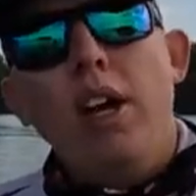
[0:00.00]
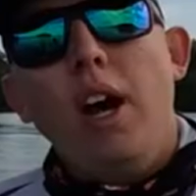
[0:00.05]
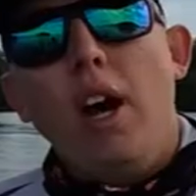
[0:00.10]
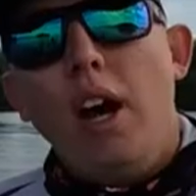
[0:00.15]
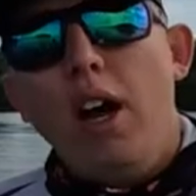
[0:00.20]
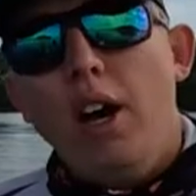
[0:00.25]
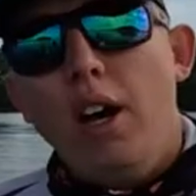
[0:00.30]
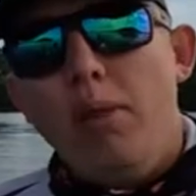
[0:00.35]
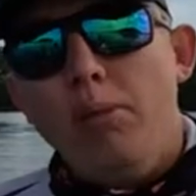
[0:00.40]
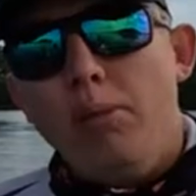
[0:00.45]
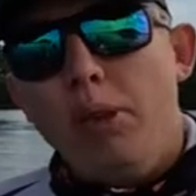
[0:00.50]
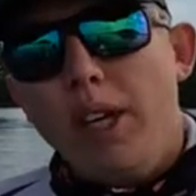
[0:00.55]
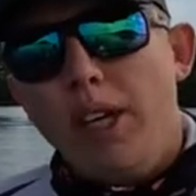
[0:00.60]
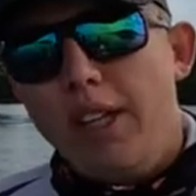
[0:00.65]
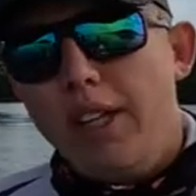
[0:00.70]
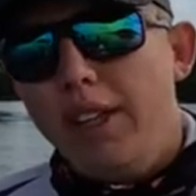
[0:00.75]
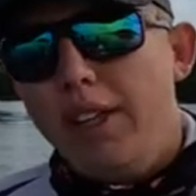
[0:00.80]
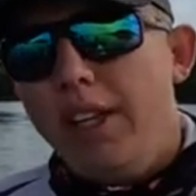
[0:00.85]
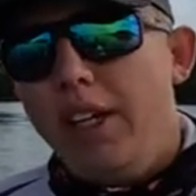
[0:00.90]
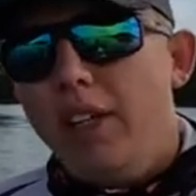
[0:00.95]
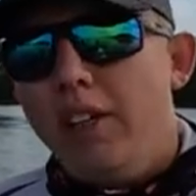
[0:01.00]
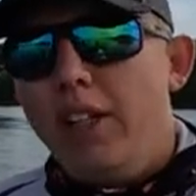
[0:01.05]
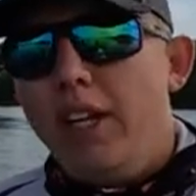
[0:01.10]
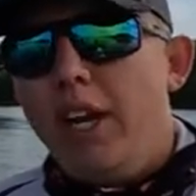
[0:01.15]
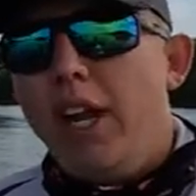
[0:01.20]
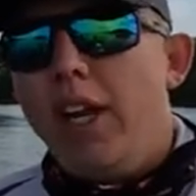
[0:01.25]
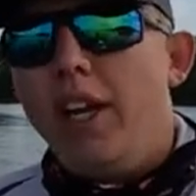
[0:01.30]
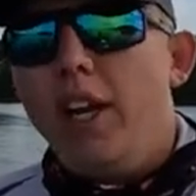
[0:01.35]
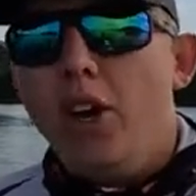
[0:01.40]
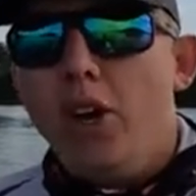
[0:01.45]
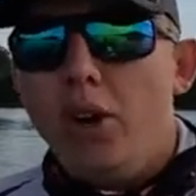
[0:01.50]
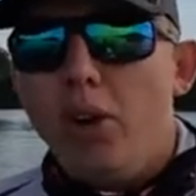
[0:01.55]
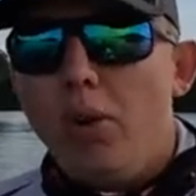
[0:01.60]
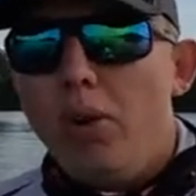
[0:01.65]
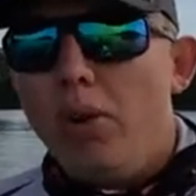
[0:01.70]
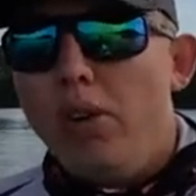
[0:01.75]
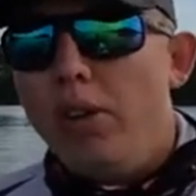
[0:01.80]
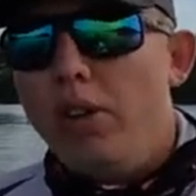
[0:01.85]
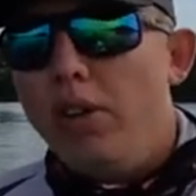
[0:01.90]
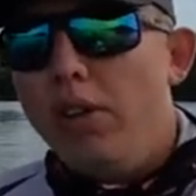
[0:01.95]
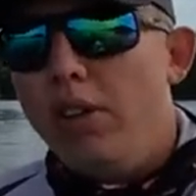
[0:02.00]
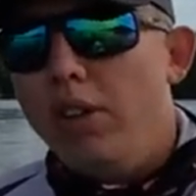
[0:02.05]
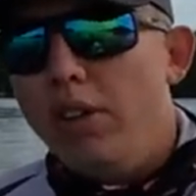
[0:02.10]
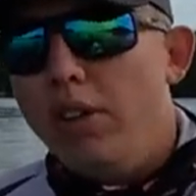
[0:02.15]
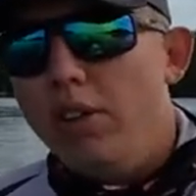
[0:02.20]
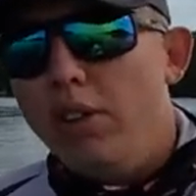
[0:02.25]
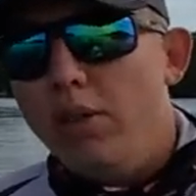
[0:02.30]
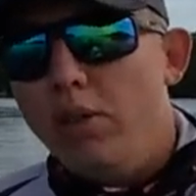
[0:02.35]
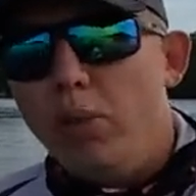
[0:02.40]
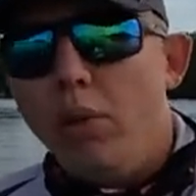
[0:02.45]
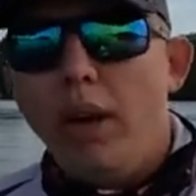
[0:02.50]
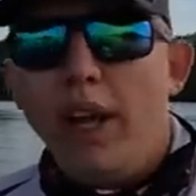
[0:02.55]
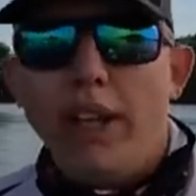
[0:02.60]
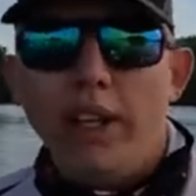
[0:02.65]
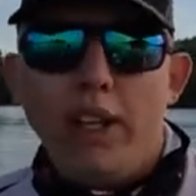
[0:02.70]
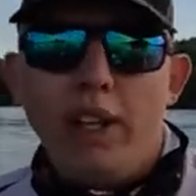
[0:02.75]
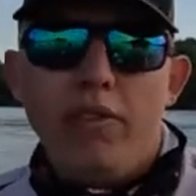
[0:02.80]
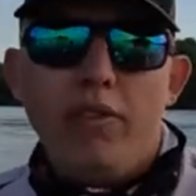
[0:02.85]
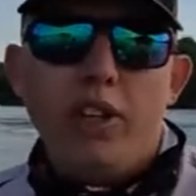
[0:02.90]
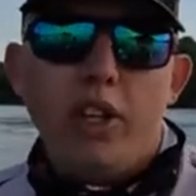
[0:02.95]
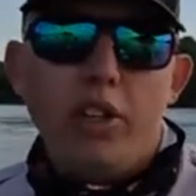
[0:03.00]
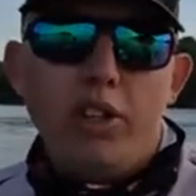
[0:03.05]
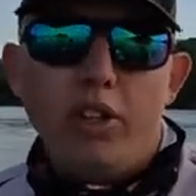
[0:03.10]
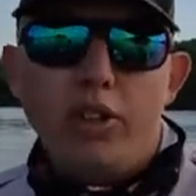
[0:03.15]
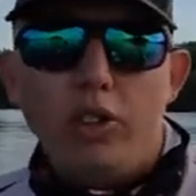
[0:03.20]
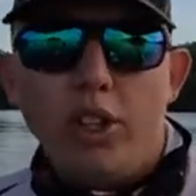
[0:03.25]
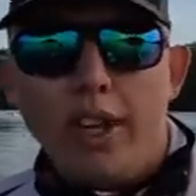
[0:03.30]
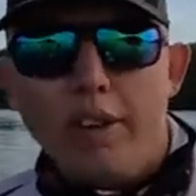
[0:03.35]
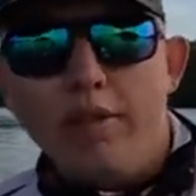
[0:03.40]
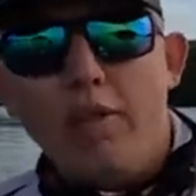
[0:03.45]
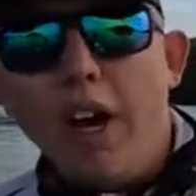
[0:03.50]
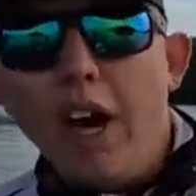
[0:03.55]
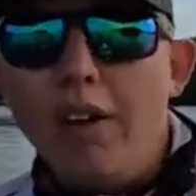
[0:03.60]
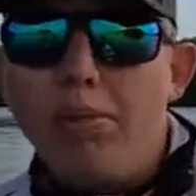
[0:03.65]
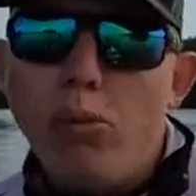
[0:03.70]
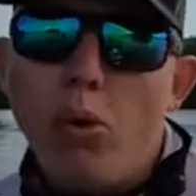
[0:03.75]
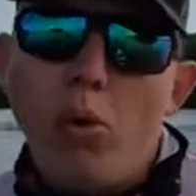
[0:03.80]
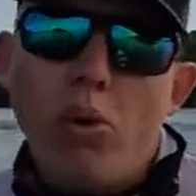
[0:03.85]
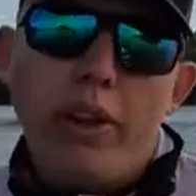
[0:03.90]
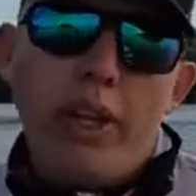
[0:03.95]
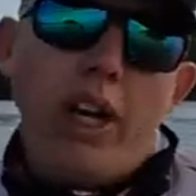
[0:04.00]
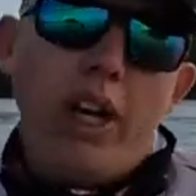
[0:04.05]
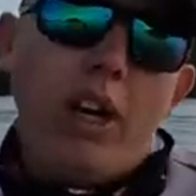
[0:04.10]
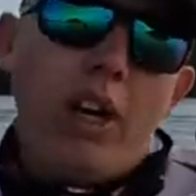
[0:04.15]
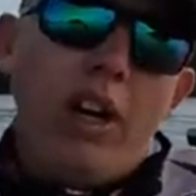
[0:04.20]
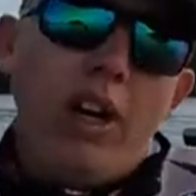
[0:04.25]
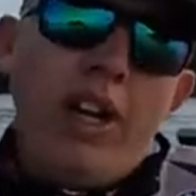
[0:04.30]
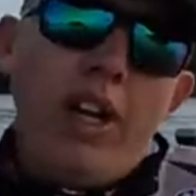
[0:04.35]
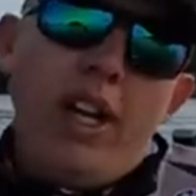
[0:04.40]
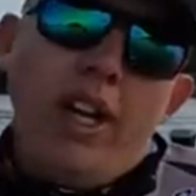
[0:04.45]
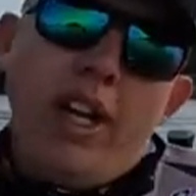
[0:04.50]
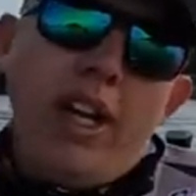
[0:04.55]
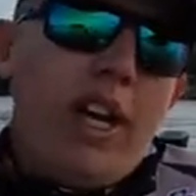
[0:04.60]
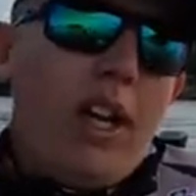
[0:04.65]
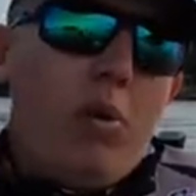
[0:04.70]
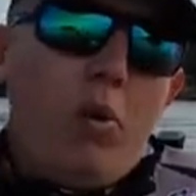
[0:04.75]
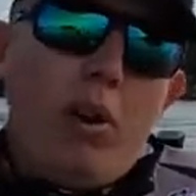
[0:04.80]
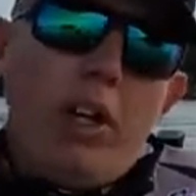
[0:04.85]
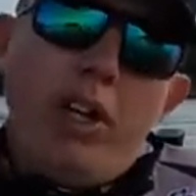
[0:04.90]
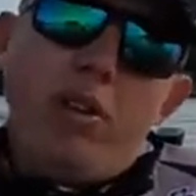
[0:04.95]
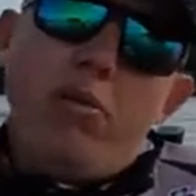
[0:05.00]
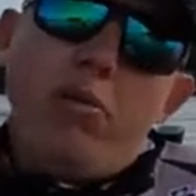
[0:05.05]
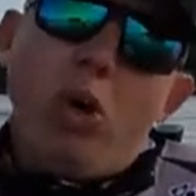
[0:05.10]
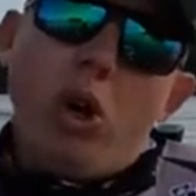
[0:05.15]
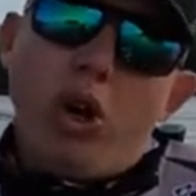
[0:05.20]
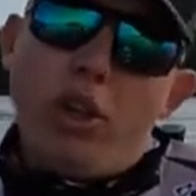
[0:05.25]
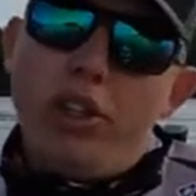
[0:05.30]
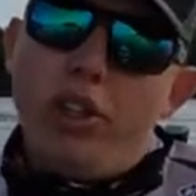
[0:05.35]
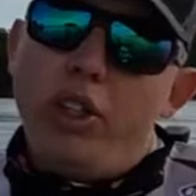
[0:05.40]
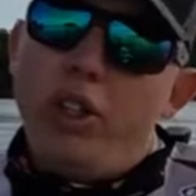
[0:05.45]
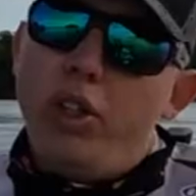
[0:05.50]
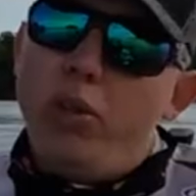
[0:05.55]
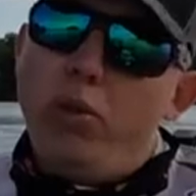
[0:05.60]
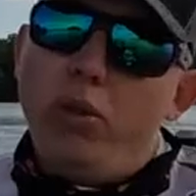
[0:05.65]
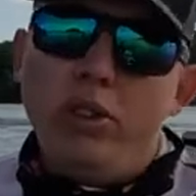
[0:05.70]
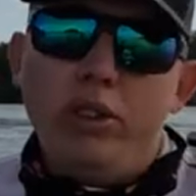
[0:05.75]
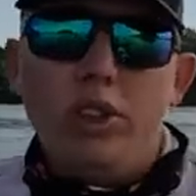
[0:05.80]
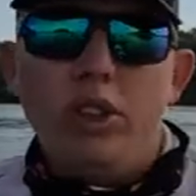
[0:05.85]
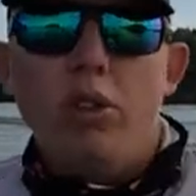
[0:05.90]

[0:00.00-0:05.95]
Um, and little did I know, when I left there, there's like five more there and I wasn't even marking the good ones.